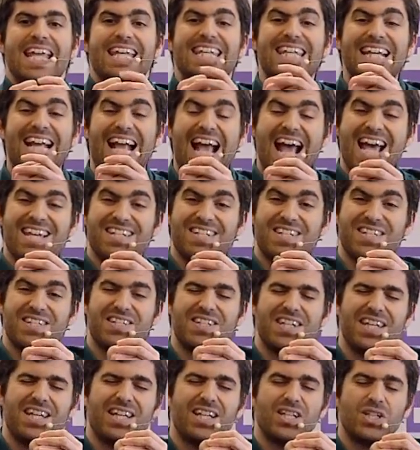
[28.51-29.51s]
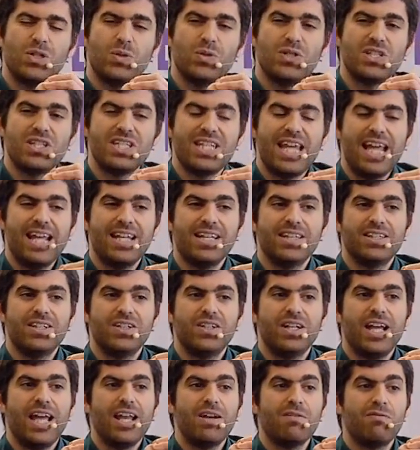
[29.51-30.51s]
The gas sank to the
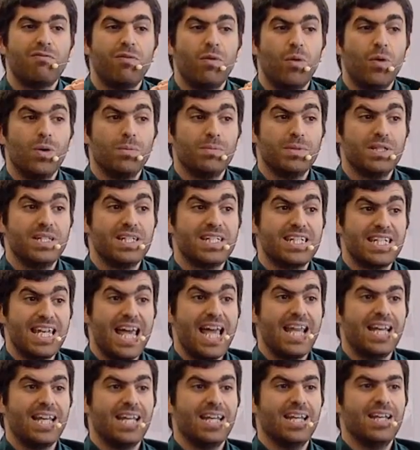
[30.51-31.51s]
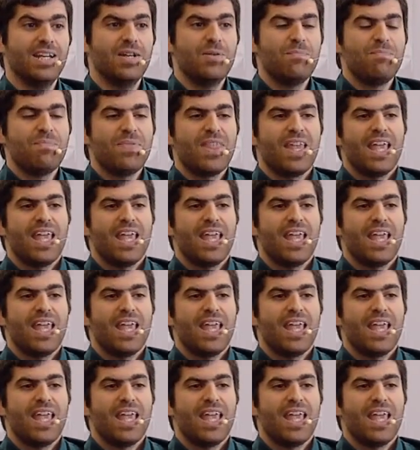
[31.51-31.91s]
center and formed the Sun.